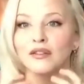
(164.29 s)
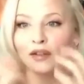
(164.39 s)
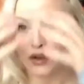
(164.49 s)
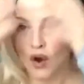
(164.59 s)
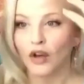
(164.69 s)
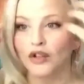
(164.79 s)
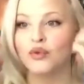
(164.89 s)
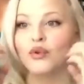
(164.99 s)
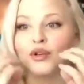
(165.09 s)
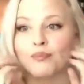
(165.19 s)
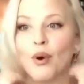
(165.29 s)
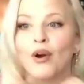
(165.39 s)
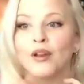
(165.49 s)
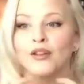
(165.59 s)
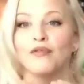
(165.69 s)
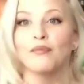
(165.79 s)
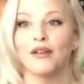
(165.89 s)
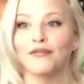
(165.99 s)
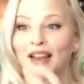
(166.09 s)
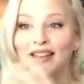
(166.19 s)
the contoured points of my
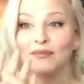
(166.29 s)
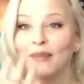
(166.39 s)
face,